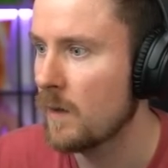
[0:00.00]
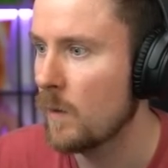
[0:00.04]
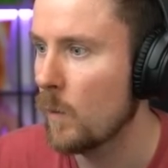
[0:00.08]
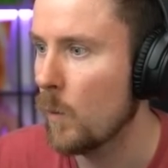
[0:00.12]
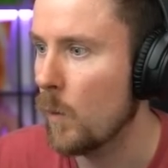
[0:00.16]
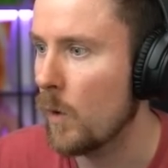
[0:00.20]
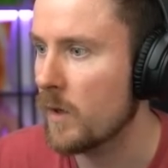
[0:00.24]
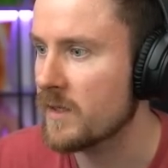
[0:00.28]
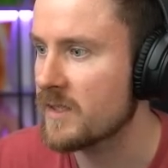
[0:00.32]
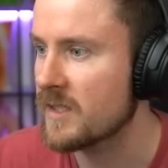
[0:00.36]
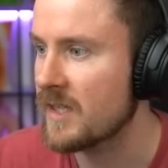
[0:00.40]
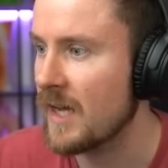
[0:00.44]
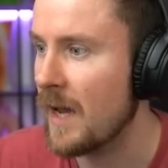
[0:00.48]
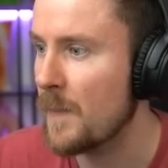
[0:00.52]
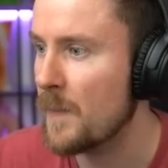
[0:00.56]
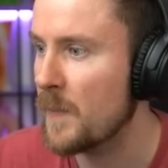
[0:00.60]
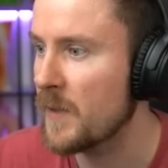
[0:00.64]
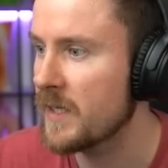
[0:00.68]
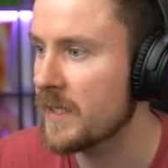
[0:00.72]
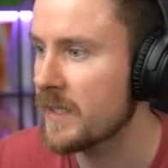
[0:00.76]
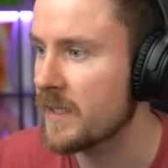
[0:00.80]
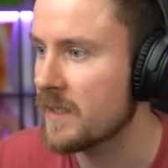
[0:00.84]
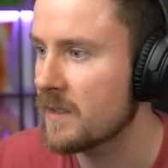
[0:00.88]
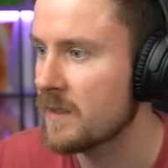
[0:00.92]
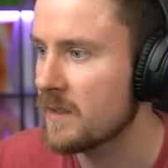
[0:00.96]
What is
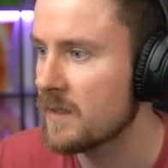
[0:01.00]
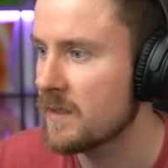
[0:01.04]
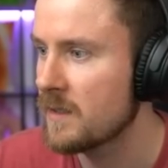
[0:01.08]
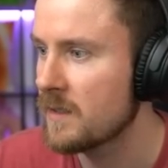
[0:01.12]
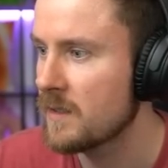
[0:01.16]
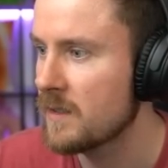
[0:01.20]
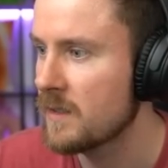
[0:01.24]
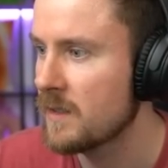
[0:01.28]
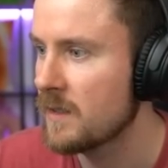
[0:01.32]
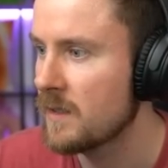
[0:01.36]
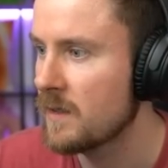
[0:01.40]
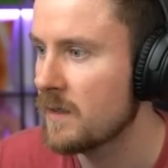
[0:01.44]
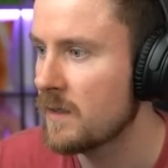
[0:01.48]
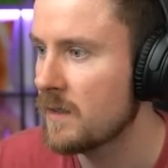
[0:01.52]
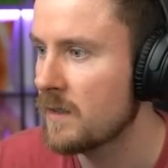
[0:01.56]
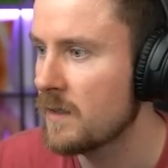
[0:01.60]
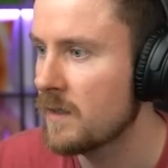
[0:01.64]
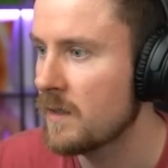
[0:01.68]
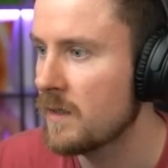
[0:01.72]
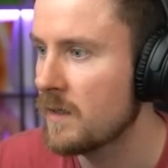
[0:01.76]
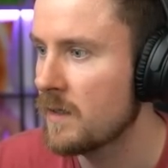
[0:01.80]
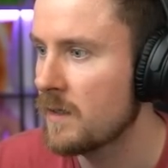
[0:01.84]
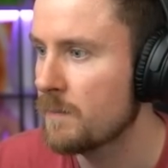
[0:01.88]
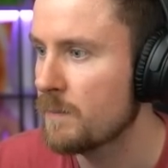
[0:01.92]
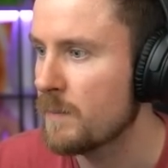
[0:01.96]
happening?
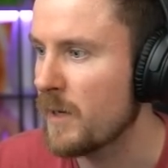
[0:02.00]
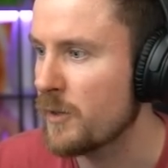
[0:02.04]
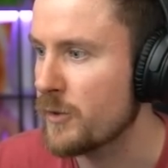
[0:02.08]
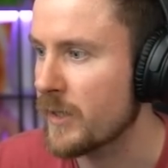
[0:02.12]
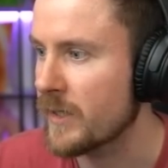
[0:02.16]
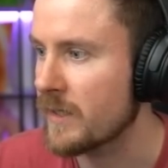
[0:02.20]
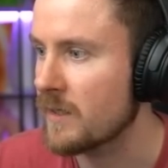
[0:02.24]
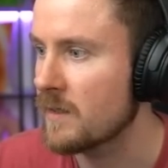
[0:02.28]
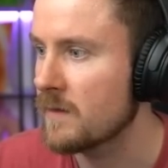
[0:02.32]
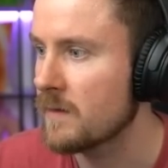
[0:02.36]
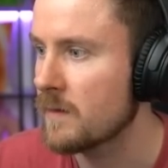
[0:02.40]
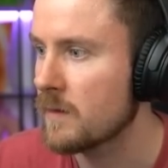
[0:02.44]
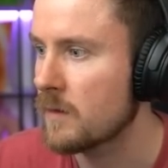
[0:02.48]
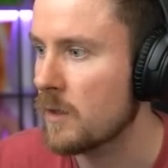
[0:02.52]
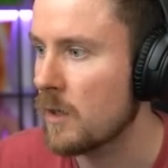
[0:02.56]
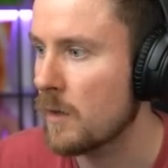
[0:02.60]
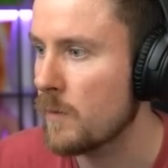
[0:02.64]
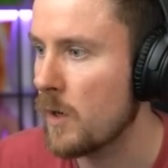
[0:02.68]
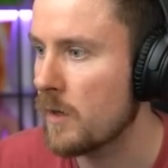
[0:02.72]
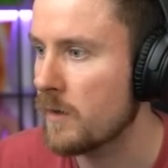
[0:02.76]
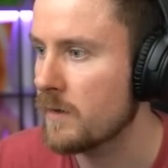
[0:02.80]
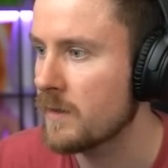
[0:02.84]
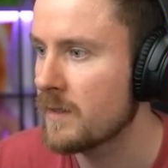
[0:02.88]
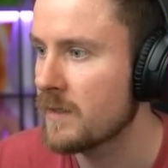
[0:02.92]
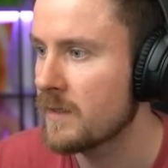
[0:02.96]
Baby Dragon,
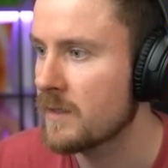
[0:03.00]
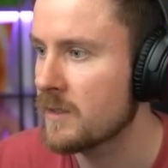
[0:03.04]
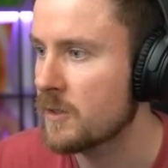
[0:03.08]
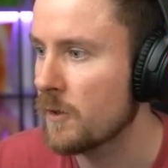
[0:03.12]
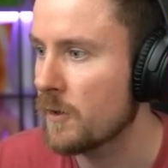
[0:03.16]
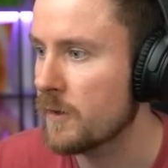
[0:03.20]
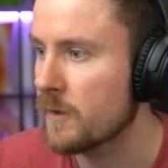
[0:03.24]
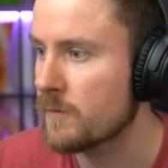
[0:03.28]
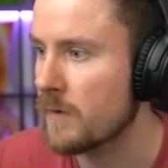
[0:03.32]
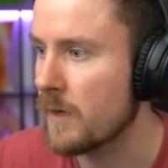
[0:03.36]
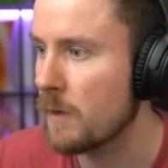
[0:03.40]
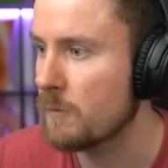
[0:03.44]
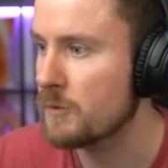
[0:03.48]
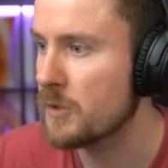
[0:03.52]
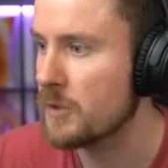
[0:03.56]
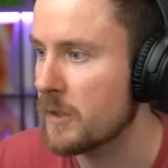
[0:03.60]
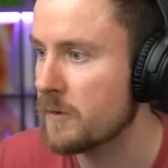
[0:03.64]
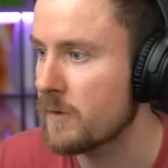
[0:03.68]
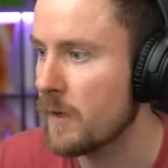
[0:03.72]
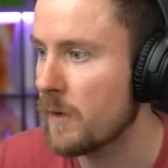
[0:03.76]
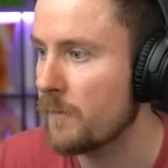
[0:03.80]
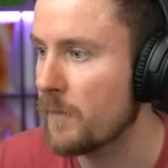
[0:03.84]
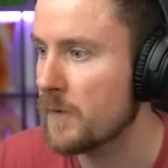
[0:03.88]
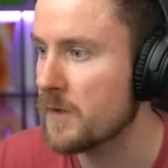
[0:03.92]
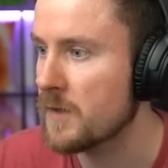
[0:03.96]
come on. Turn around.
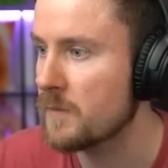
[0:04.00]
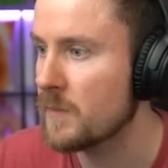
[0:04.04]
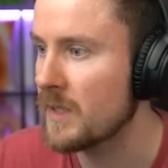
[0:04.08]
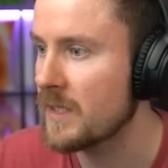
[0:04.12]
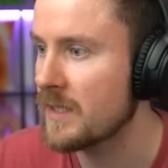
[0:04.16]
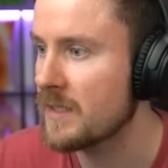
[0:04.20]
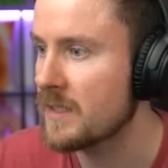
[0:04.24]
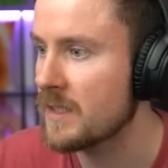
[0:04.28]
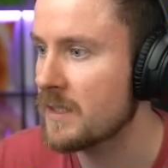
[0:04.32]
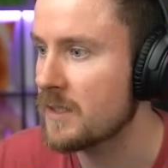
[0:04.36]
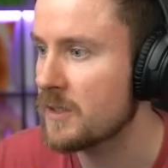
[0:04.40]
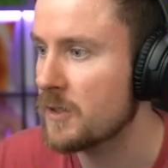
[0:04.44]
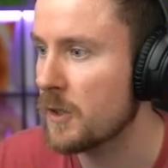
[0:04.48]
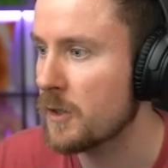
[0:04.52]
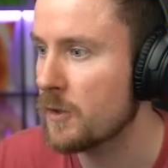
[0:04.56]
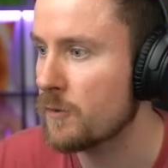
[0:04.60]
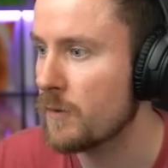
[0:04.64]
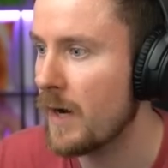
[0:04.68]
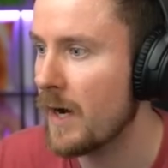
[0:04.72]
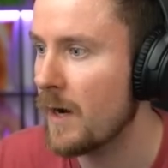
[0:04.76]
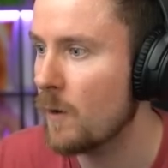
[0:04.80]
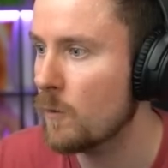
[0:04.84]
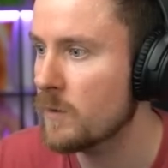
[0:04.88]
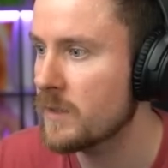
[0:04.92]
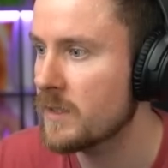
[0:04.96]
around for the ability. Turn
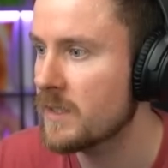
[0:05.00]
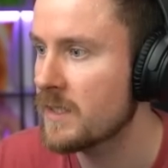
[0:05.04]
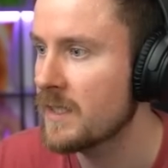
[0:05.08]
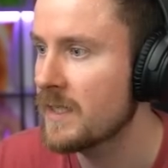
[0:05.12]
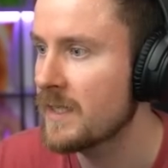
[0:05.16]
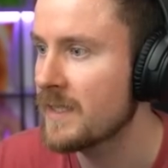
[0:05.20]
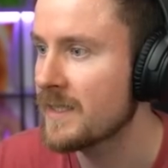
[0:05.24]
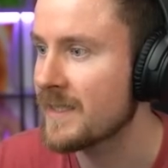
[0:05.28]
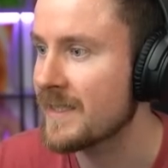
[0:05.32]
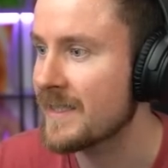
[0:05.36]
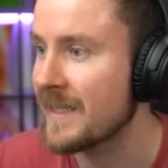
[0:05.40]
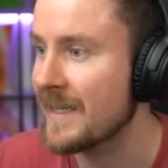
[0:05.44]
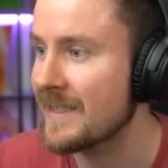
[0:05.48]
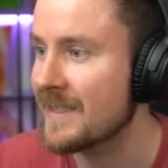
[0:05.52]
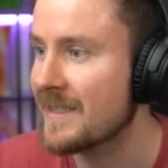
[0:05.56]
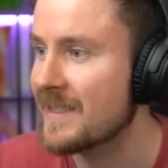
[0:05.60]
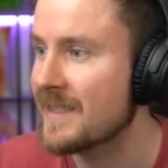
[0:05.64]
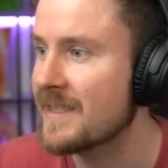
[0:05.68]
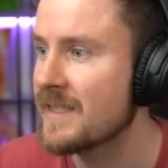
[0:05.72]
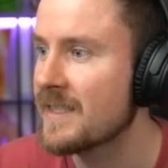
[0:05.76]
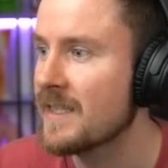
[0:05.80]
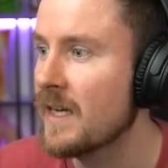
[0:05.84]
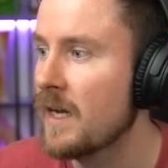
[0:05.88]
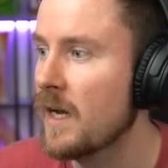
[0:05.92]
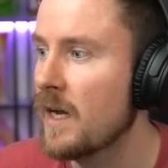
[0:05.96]
around.
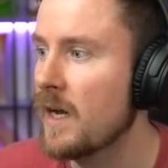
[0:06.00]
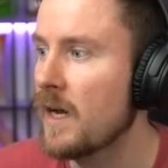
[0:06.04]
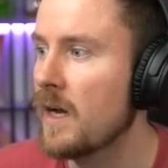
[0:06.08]
Yes.